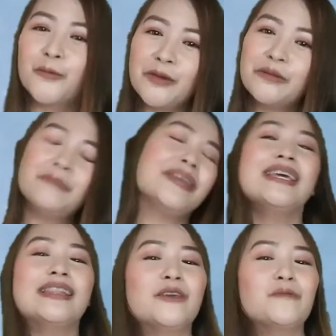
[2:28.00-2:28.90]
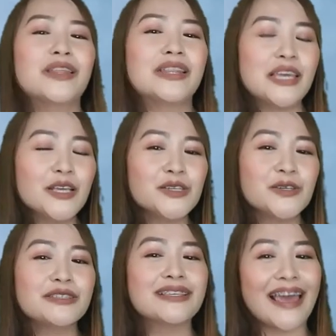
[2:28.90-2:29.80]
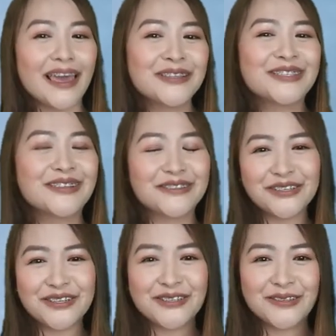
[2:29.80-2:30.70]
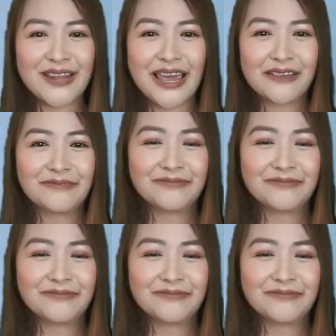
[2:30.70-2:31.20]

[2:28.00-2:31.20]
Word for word: We will be dealing with issues and solutions today.